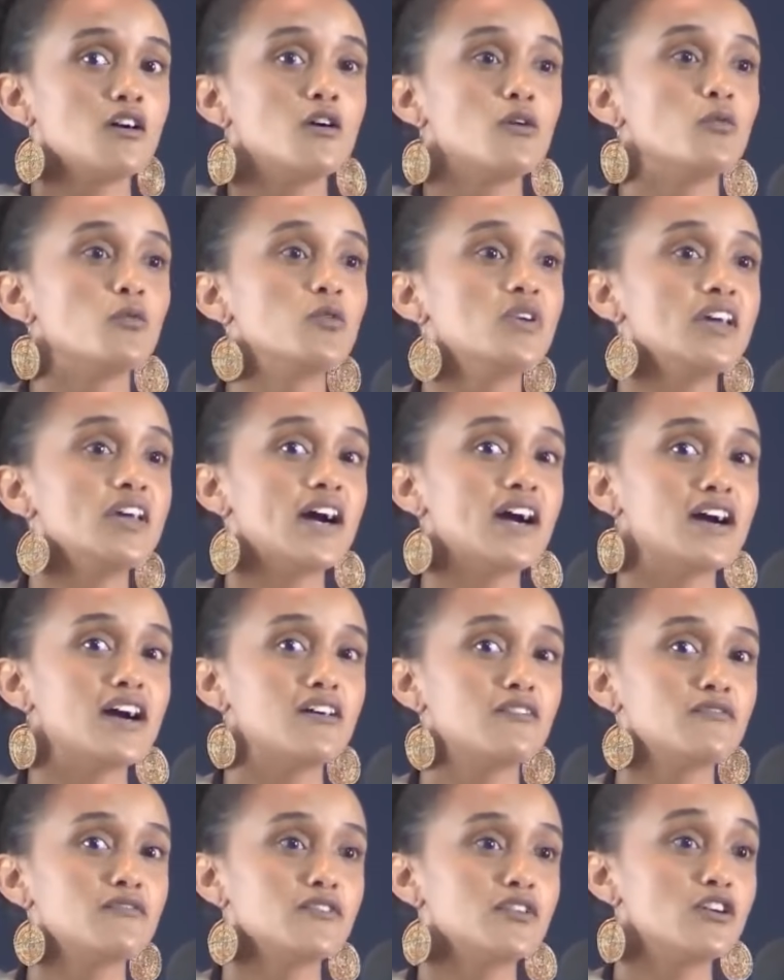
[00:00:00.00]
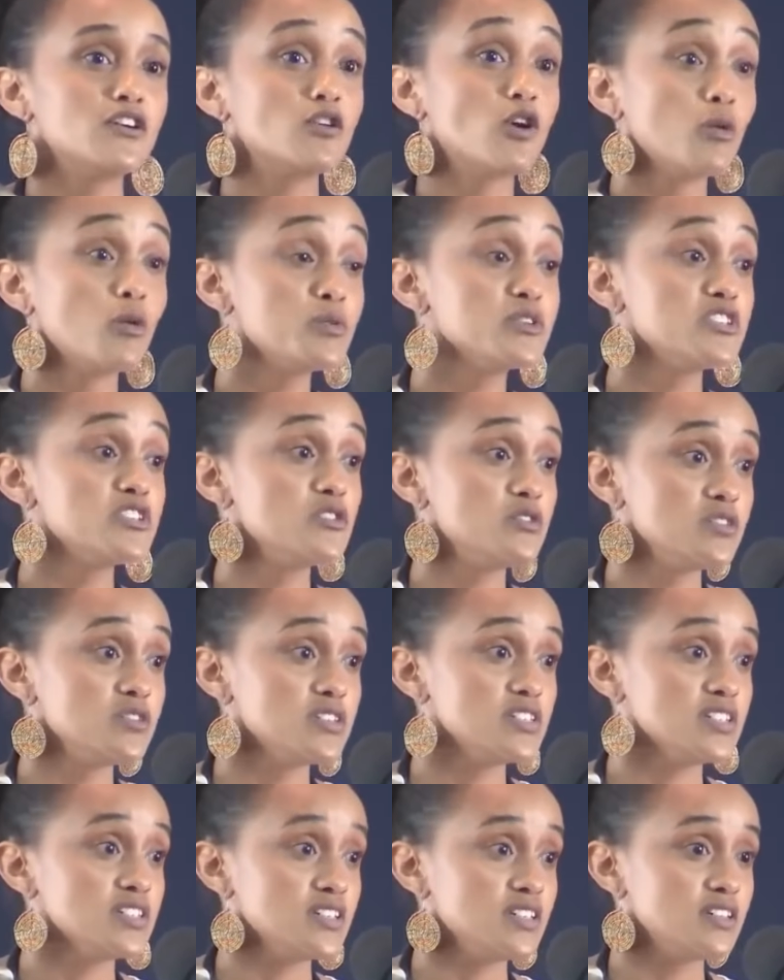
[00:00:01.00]
we have an
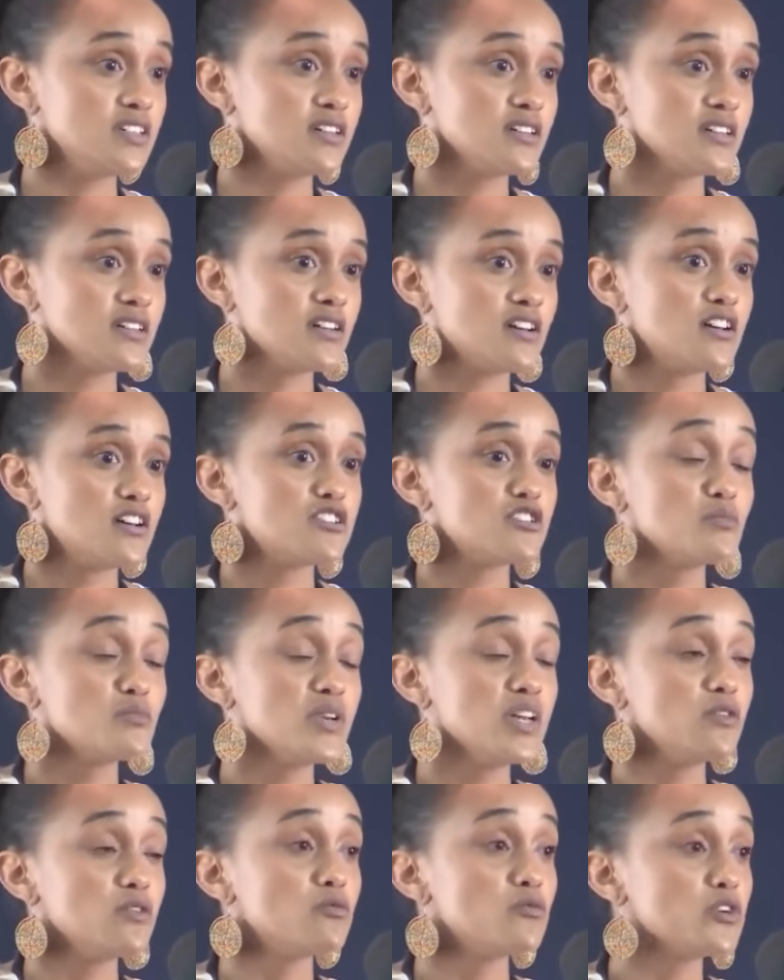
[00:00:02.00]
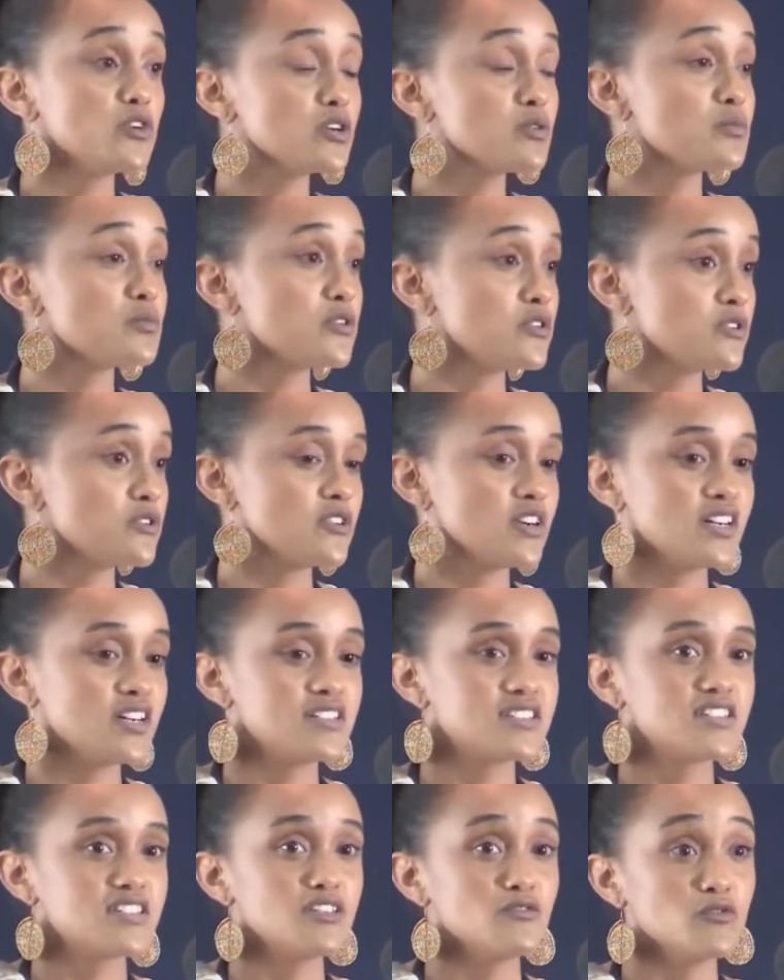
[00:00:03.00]
opportunity to make real
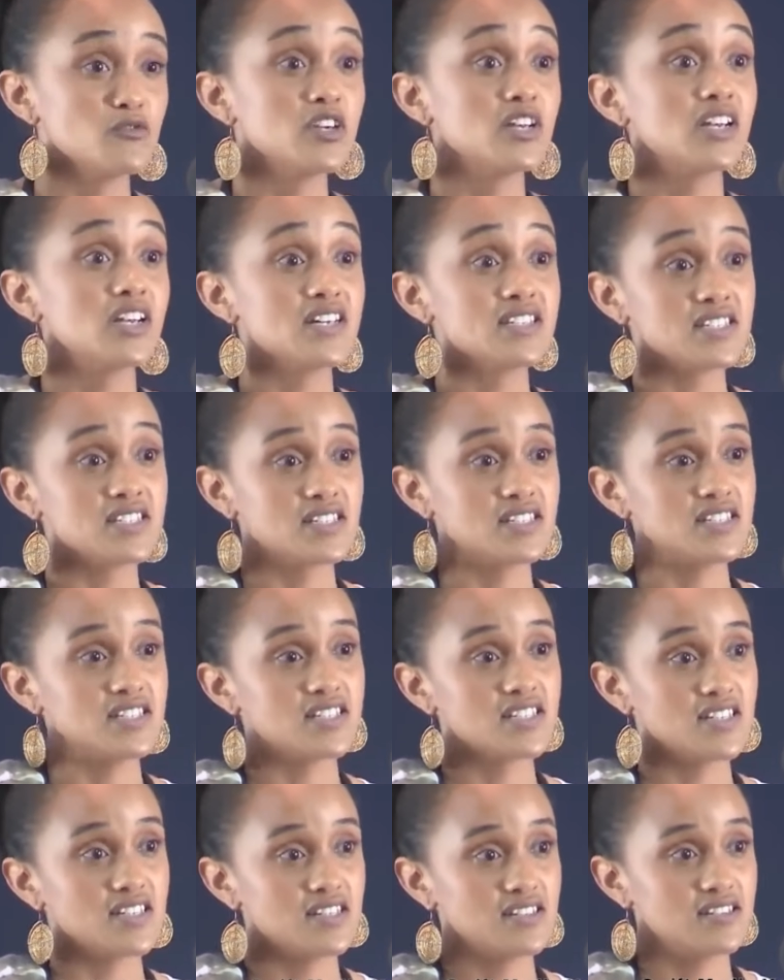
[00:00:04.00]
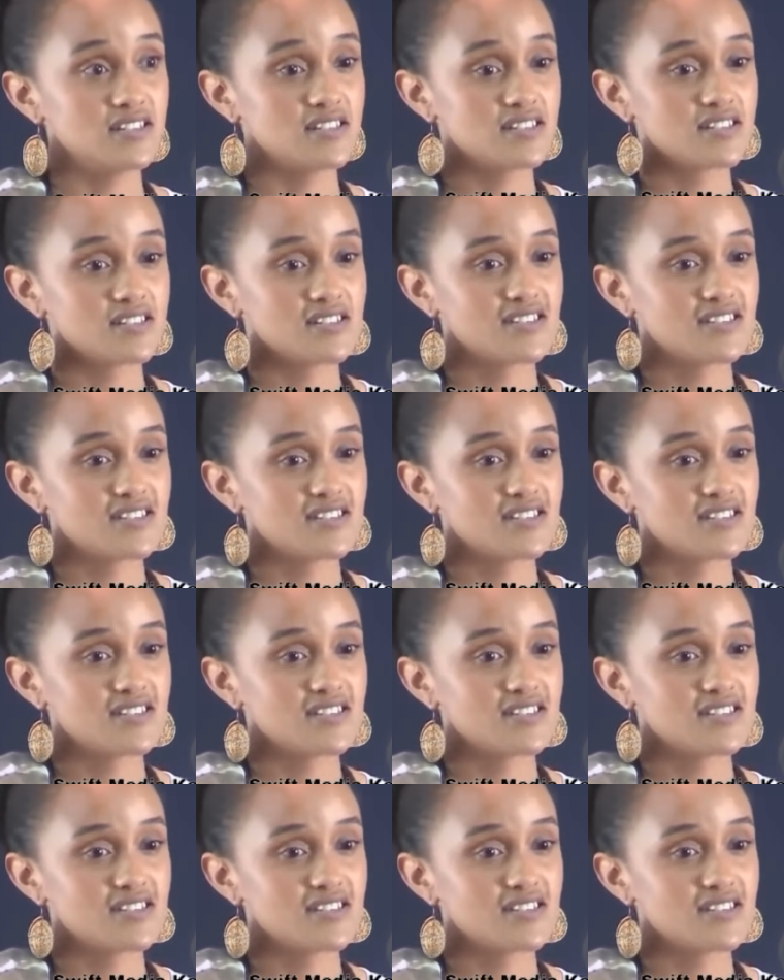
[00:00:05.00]
progress in realizing these gains.